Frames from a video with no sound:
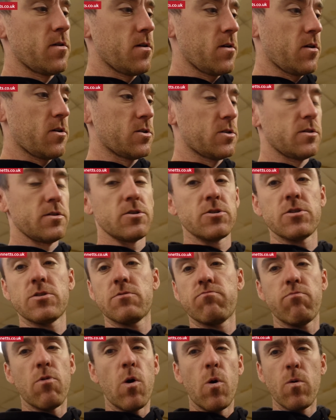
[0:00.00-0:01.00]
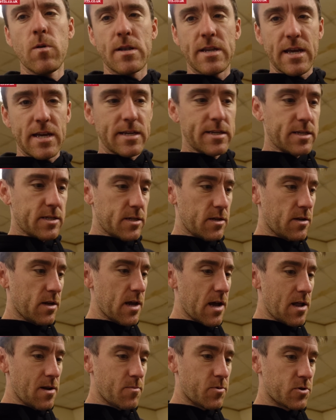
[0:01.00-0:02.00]
because there's old discs and
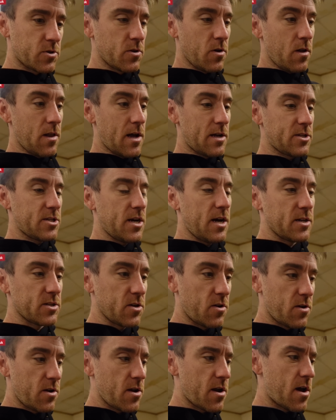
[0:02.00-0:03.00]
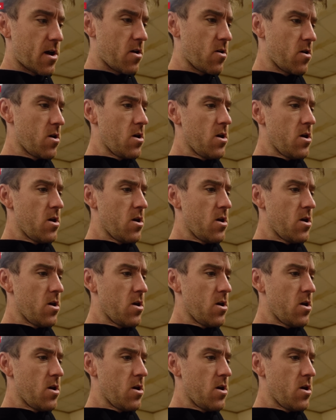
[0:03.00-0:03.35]
calipers and all that jazz on it now.